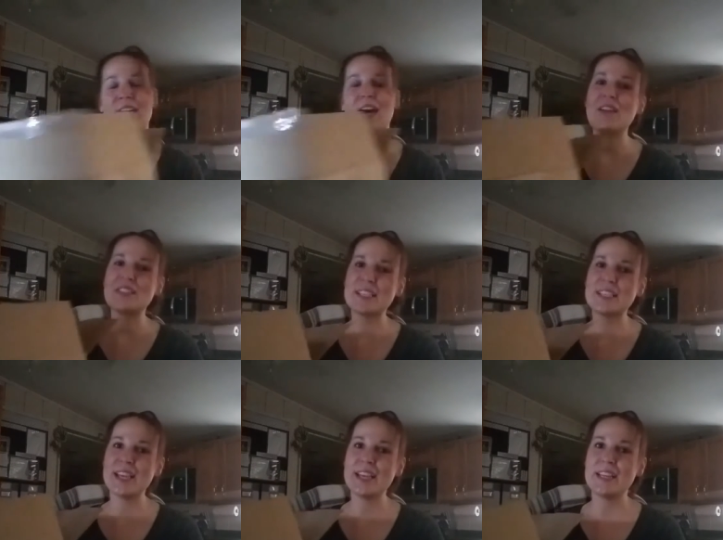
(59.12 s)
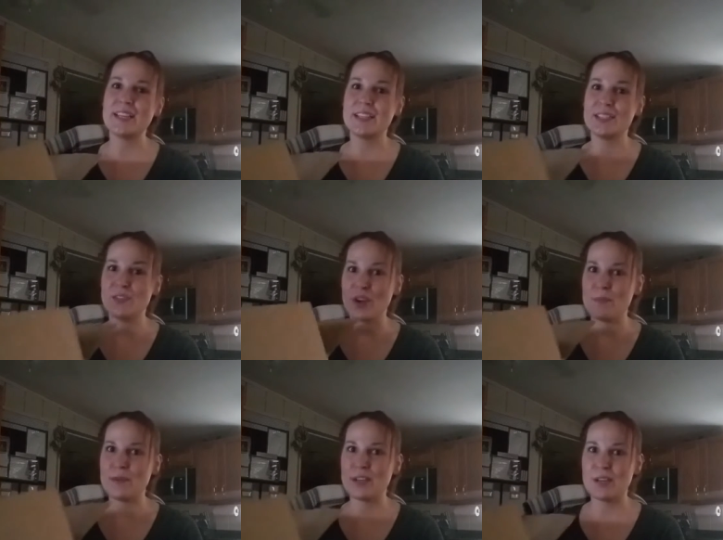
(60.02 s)
I was excited until I
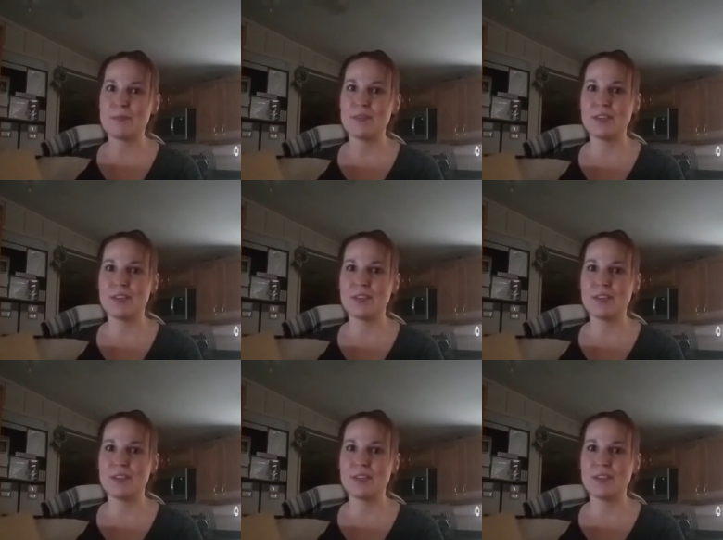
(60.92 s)
opened it up